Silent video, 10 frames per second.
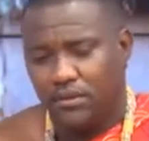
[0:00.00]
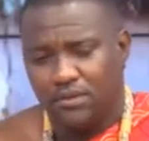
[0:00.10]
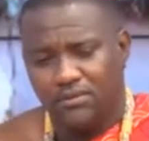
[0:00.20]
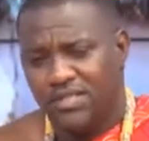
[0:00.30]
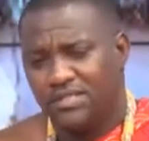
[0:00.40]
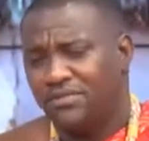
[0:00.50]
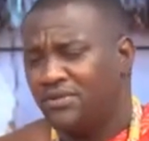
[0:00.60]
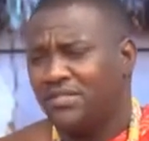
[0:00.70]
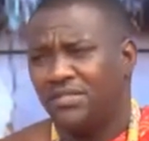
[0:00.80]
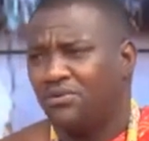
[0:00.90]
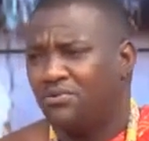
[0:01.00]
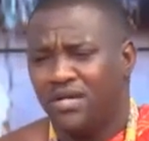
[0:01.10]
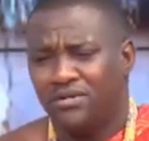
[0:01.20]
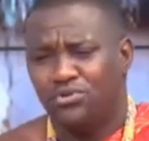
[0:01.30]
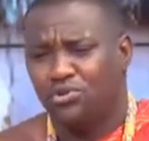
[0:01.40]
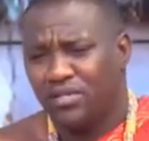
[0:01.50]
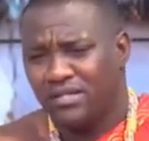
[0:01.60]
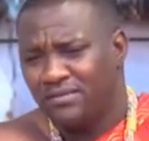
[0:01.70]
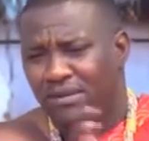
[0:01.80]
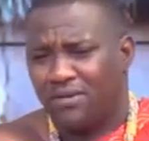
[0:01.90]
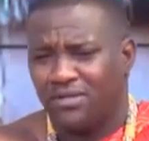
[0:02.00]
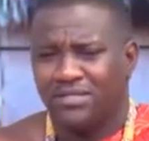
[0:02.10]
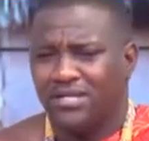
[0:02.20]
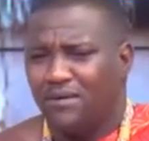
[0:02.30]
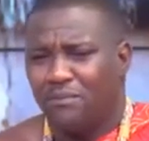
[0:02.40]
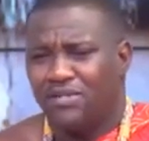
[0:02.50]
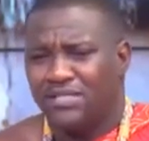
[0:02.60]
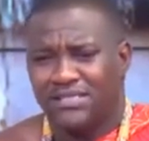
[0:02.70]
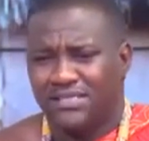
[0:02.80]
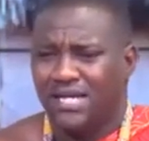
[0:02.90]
We are serious here. We are not joking about politics.